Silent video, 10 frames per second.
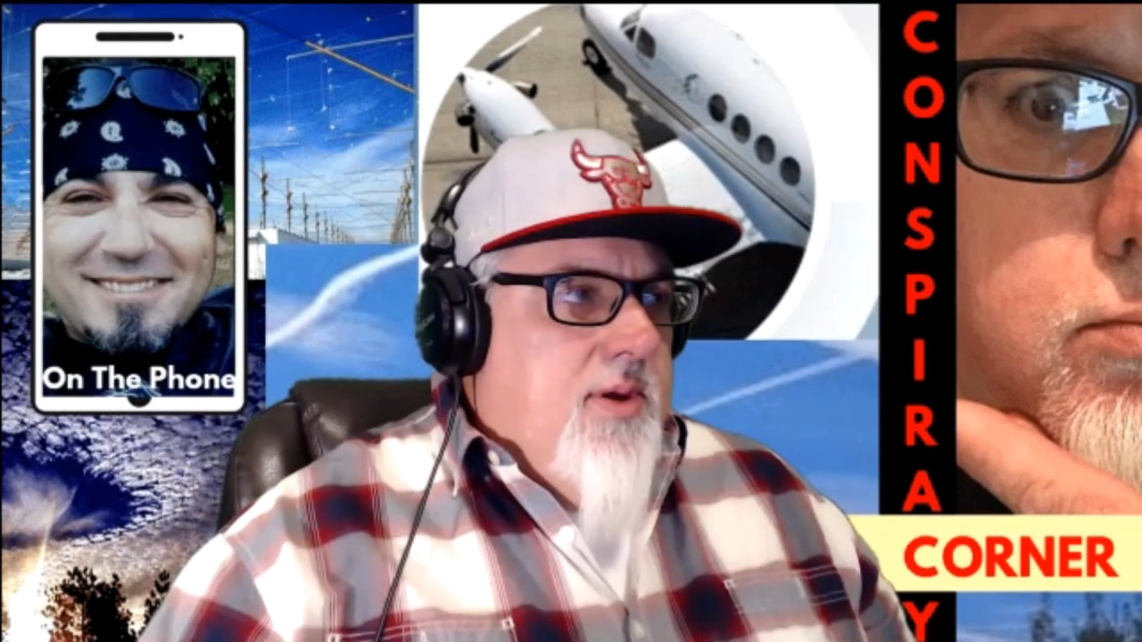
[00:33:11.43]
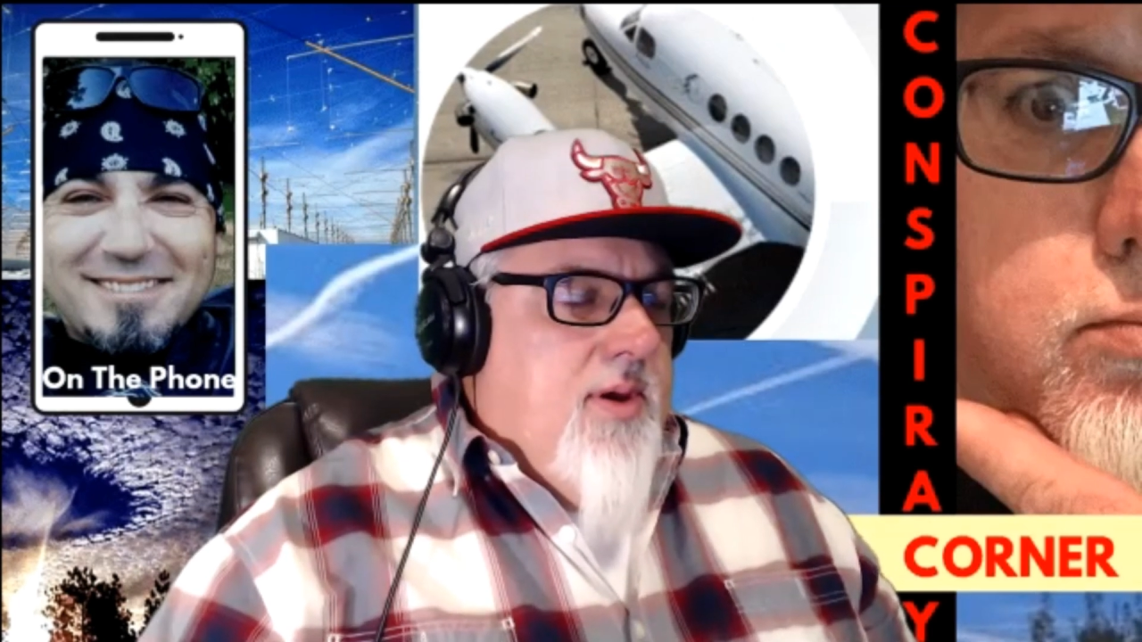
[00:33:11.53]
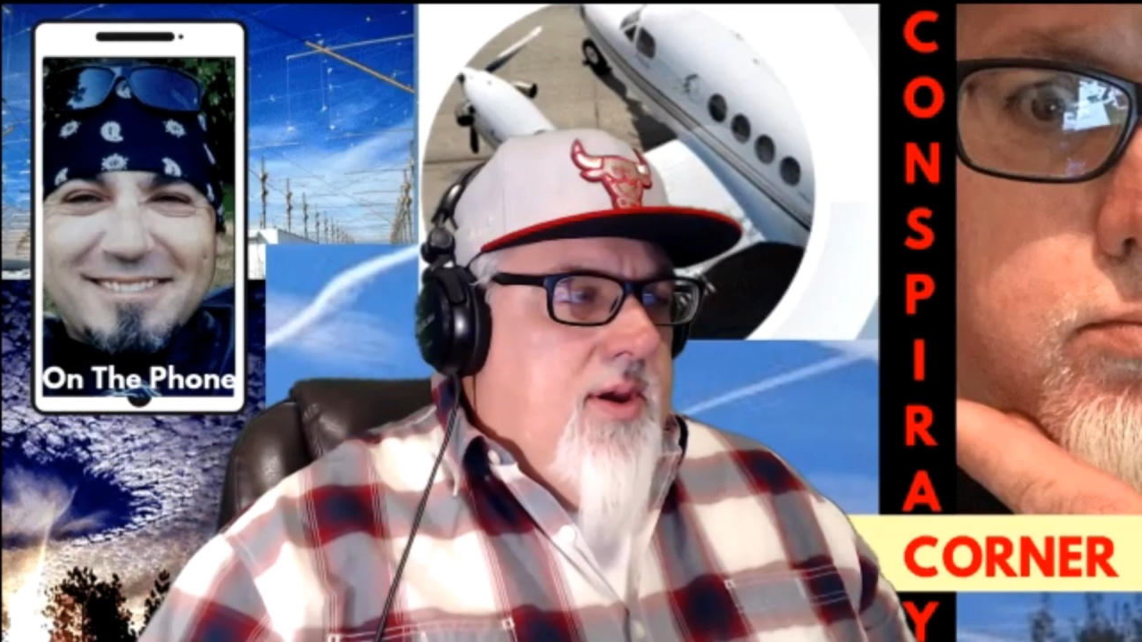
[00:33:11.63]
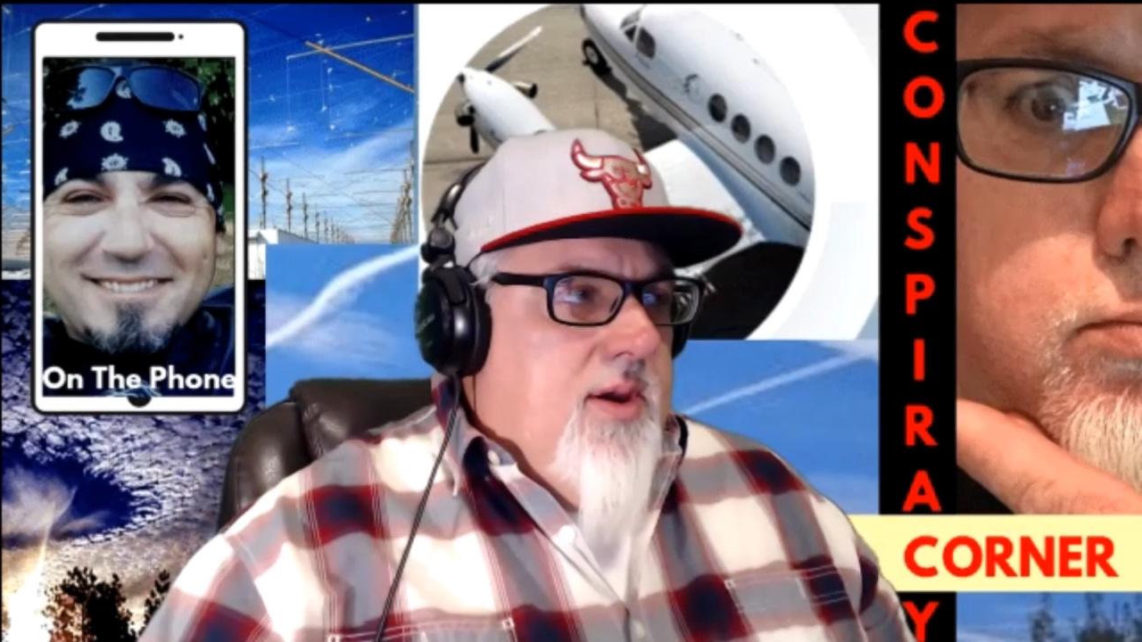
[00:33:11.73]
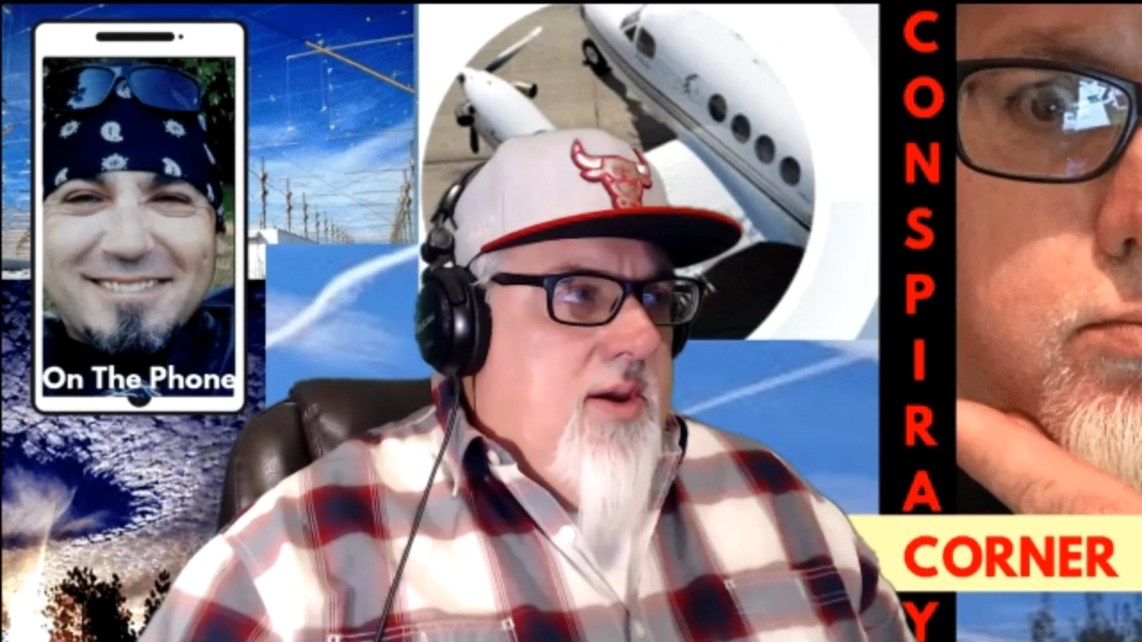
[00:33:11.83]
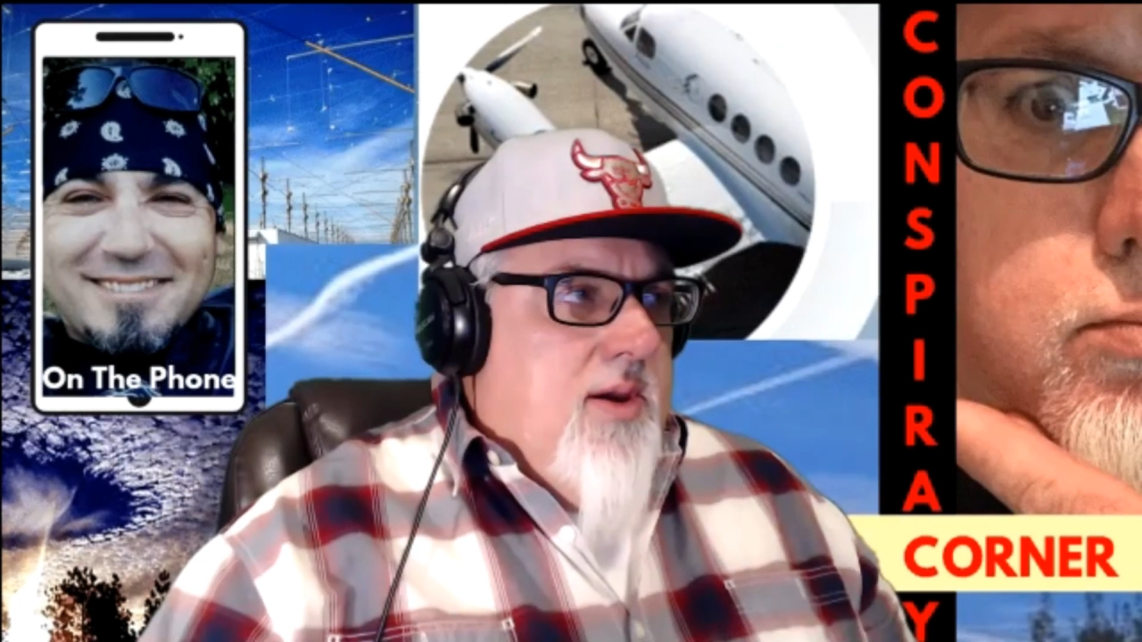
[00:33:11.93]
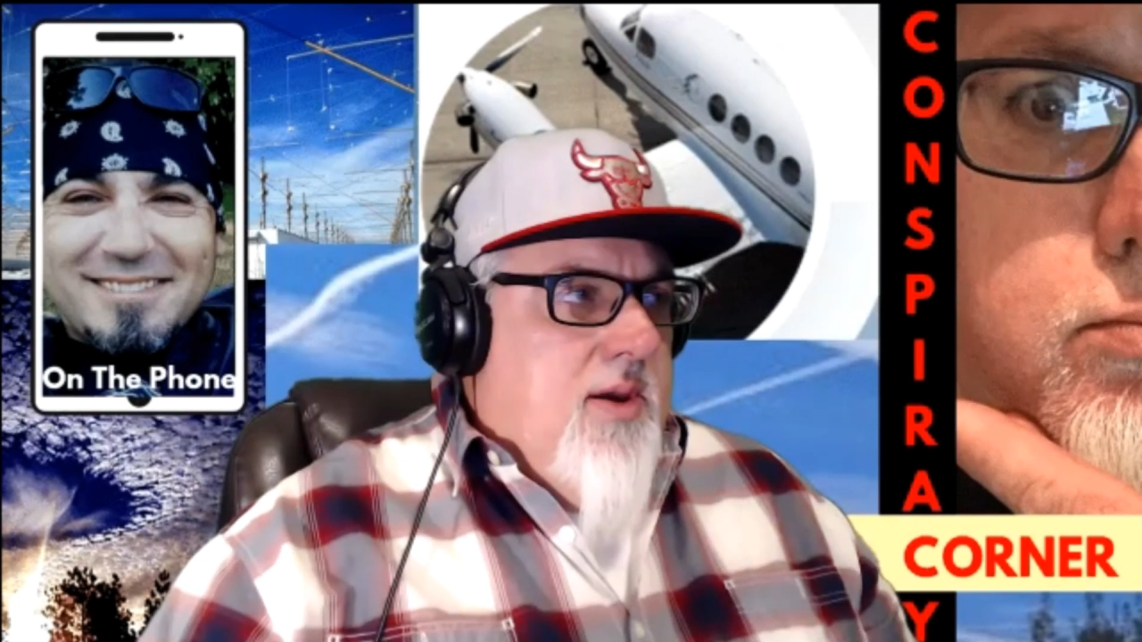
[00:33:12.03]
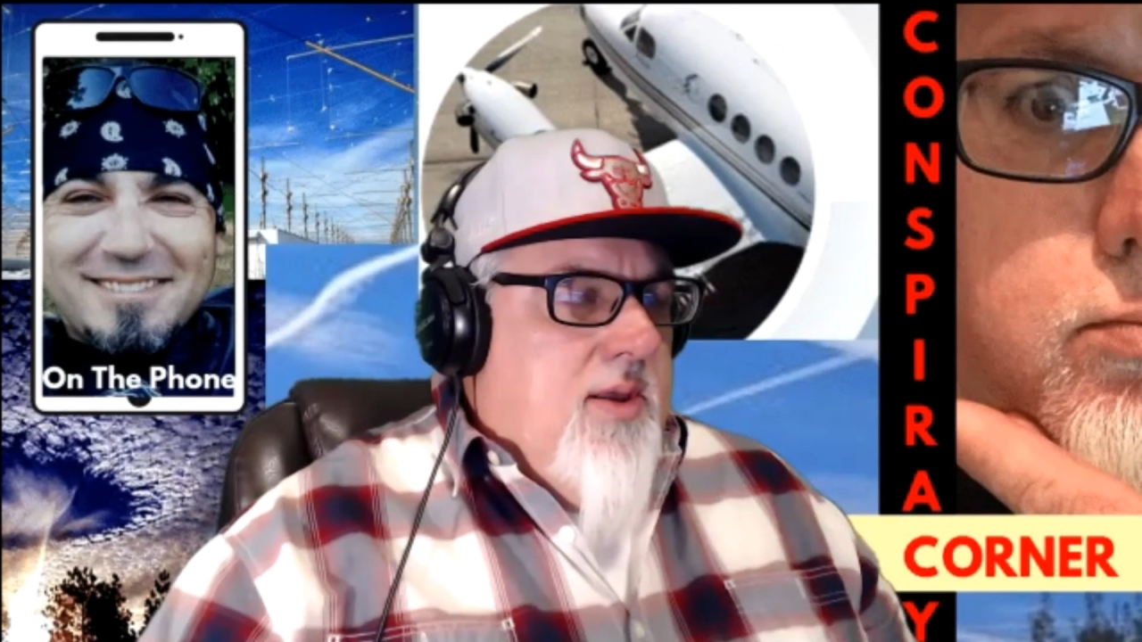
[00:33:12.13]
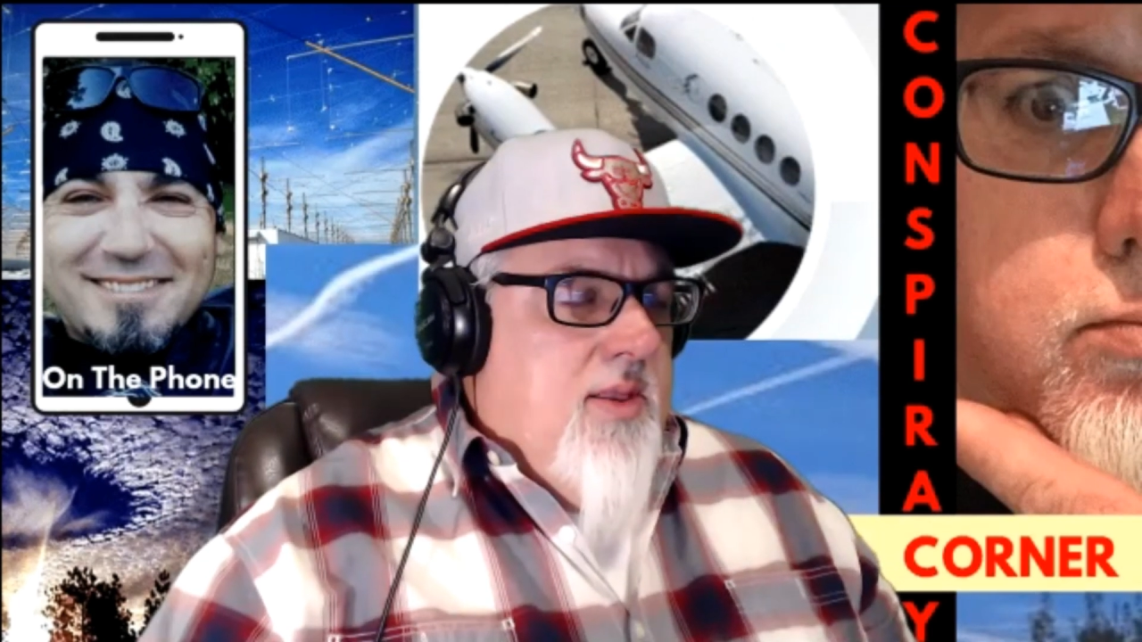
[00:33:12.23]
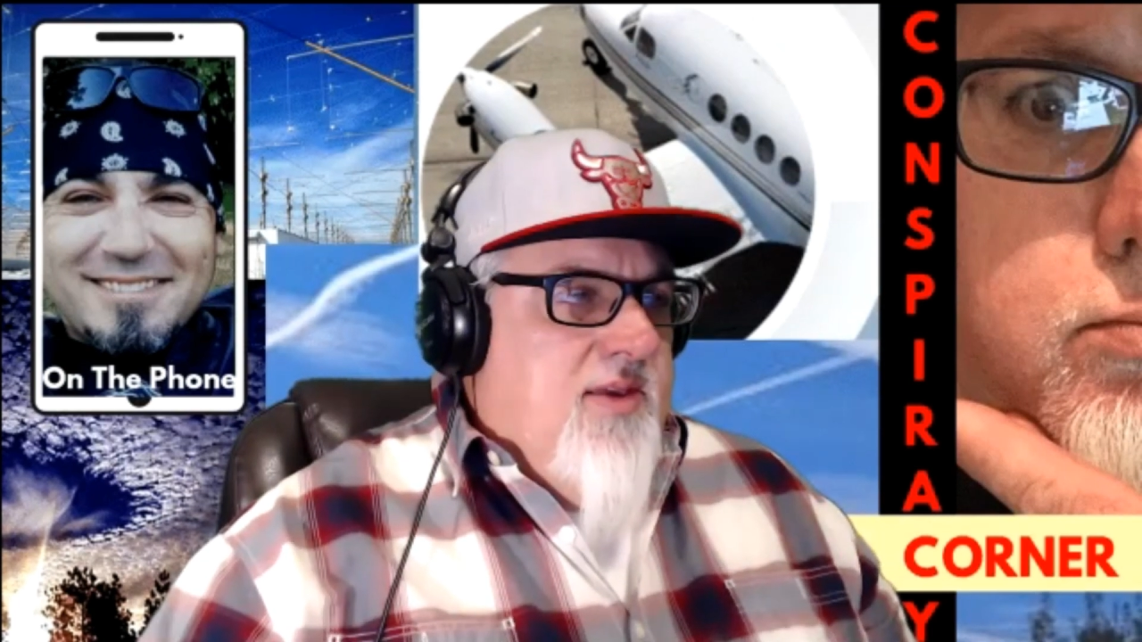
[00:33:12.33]

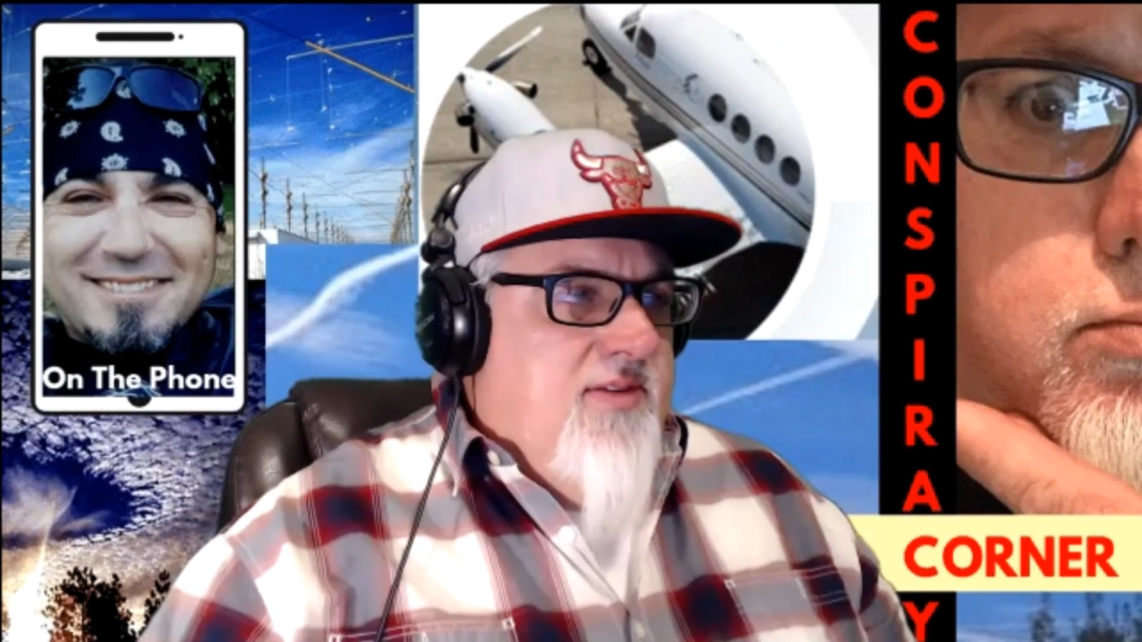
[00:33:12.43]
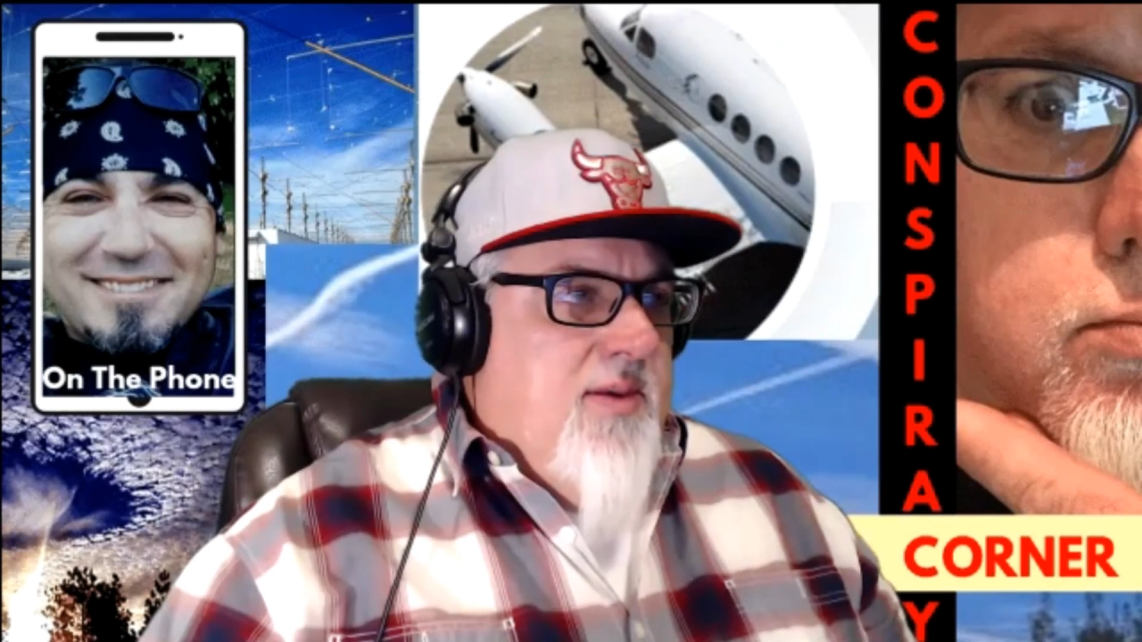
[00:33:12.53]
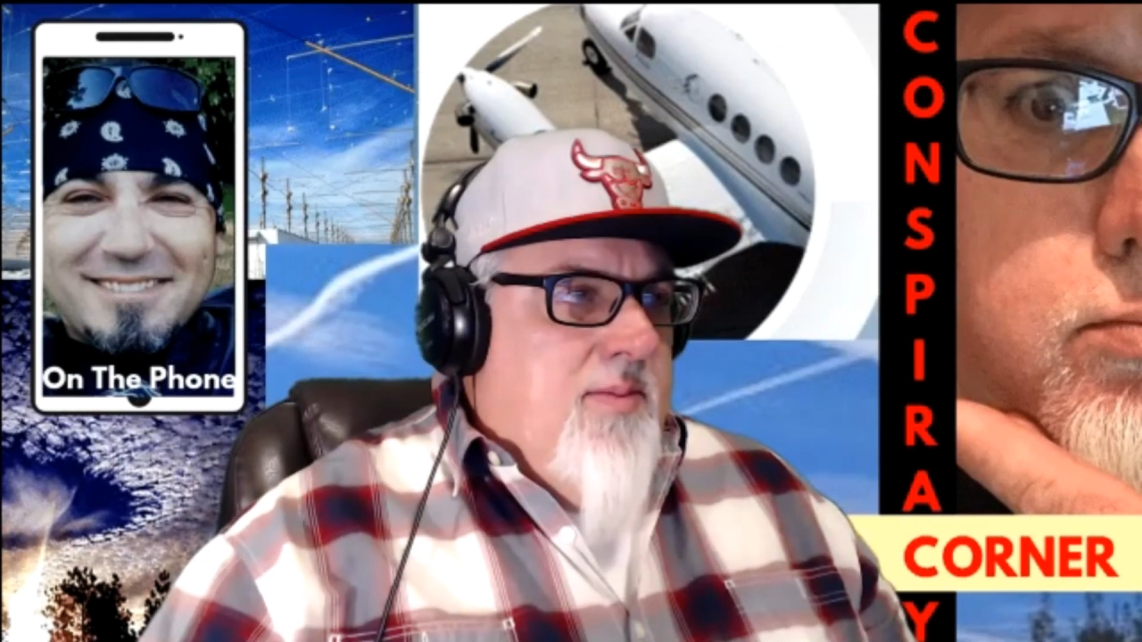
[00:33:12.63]
At least he